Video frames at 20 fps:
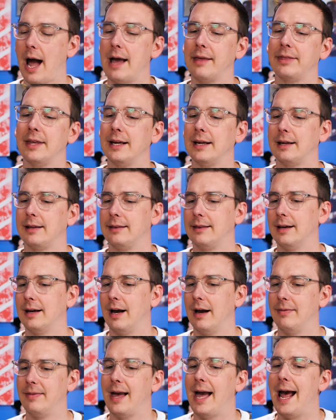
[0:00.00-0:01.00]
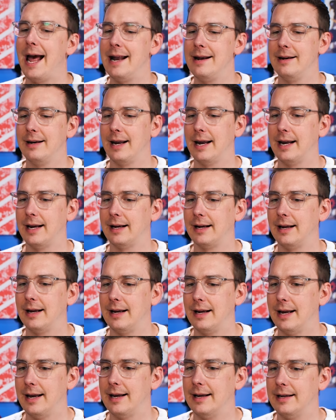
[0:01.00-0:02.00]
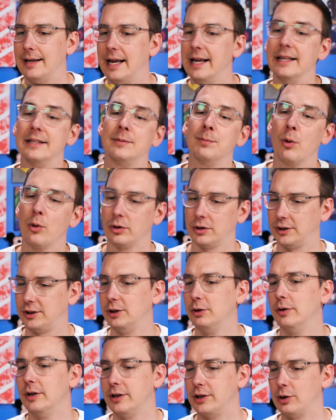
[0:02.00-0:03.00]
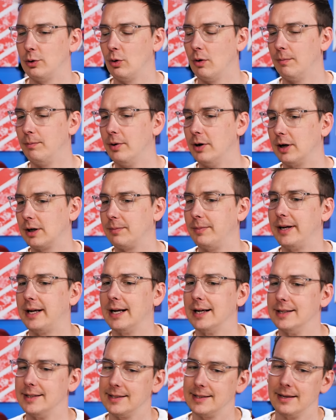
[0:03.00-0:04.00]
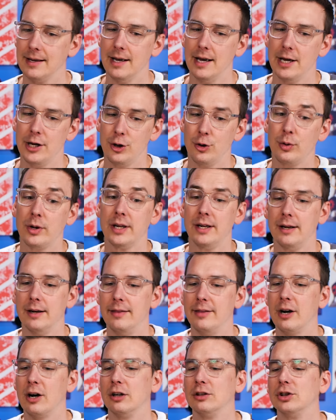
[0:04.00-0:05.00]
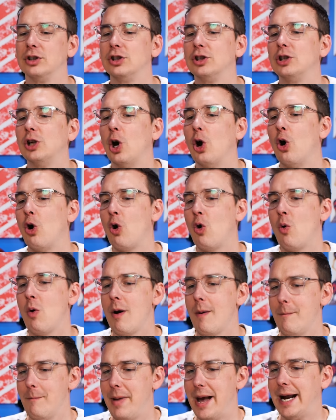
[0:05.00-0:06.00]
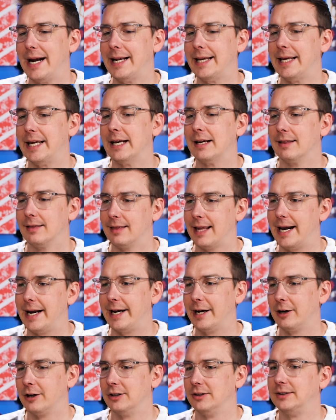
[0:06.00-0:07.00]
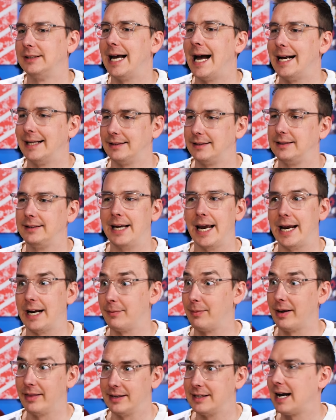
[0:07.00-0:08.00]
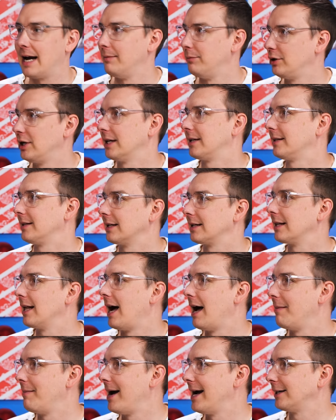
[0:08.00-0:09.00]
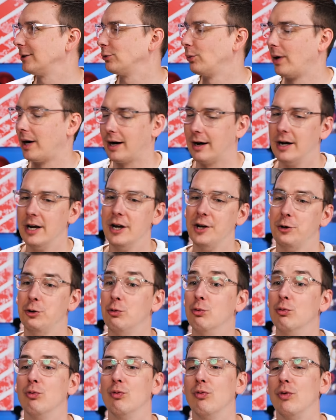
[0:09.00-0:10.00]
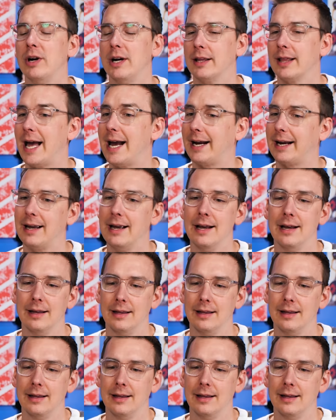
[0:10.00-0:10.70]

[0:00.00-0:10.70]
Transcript: I think the the ending is more suited to a book because you can there are so many layers at stake by the time you get to the climax where you re, like